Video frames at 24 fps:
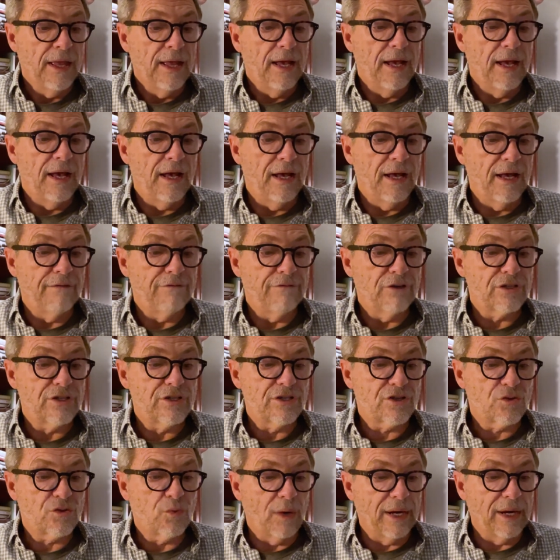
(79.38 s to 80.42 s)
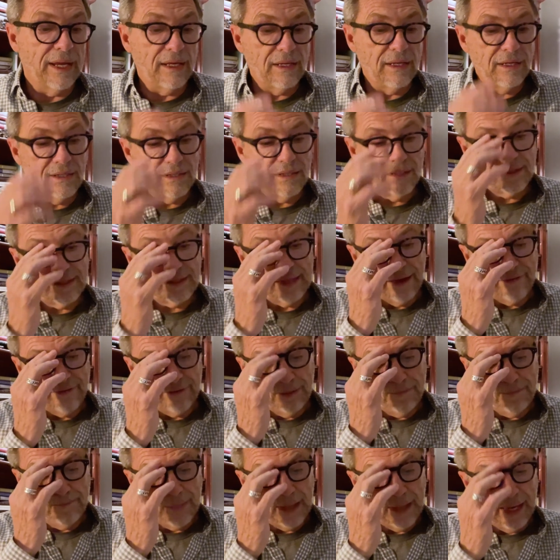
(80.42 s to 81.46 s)
verses
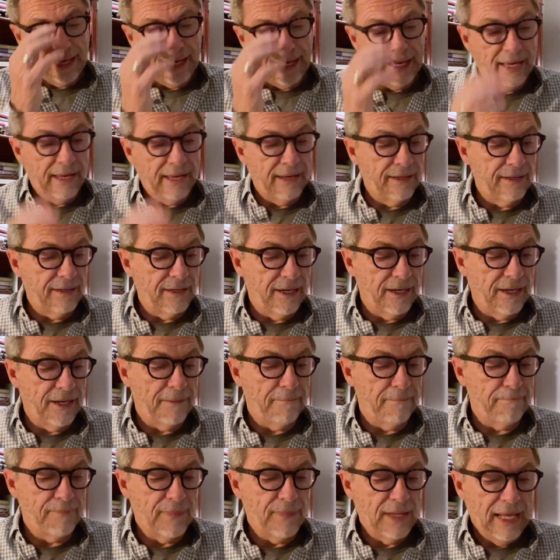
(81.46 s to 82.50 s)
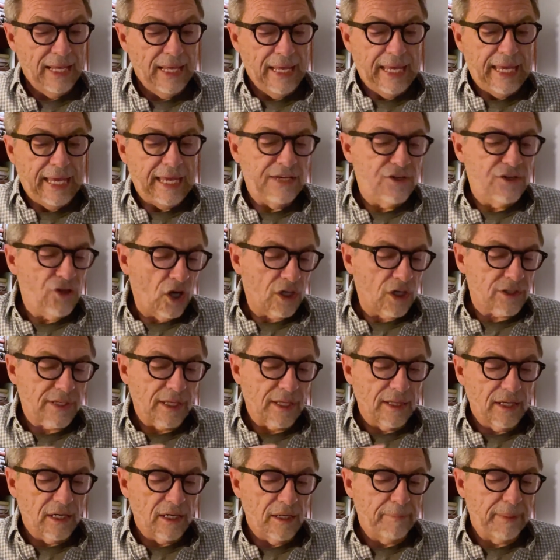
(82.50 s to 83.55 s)
27. And he talks a
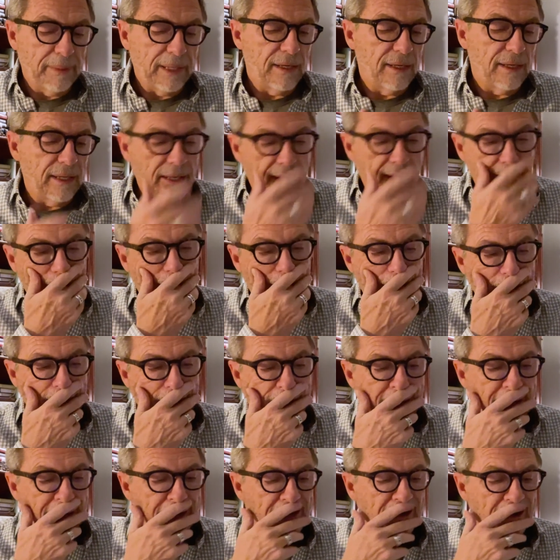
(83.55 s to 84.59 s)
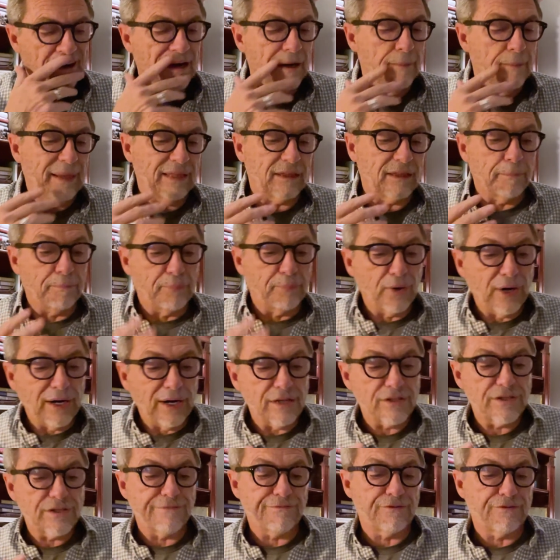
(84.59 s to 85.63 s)
little bit here about the
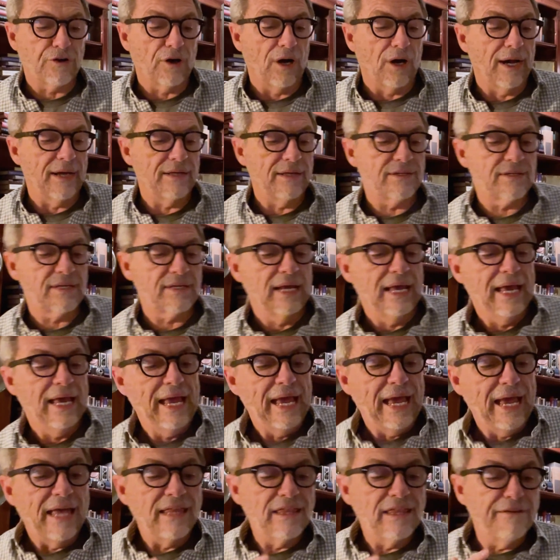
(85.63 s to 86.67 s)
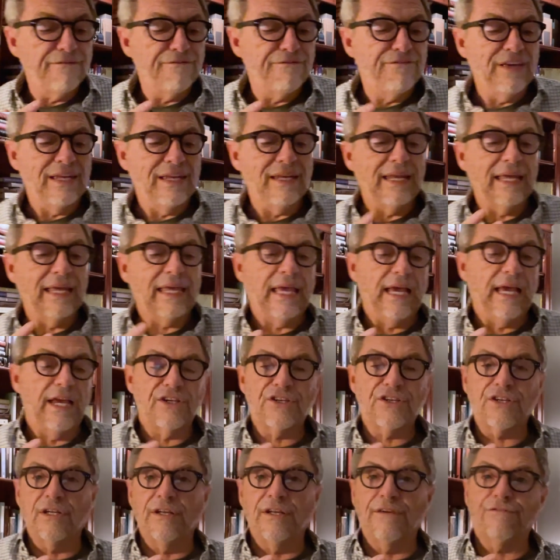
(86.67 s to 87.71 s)
prayers of Christ and the
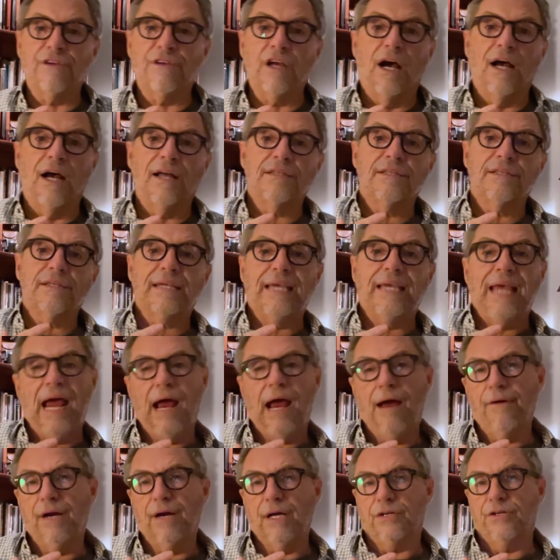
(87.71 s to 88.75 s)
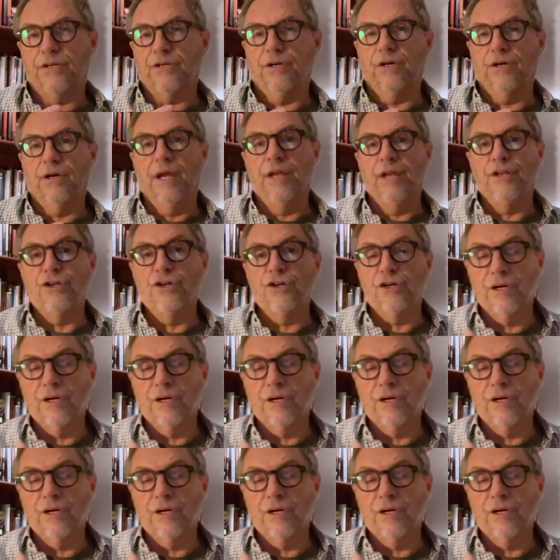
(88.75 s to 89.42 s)
vindication of God's character. And